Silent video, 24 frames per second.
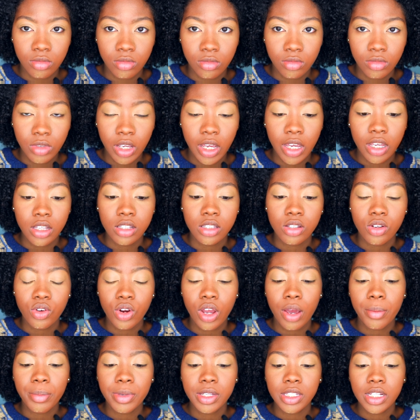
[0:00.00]
Okay, so now I'm
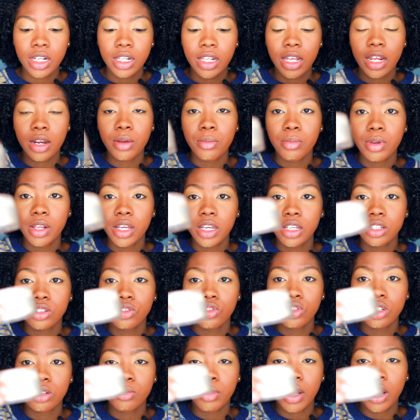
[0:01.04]
going to set that in place
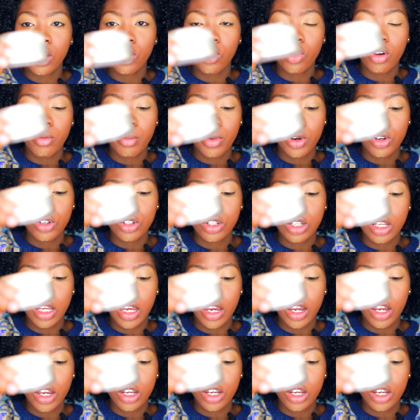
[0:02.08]
using my Laura Mercier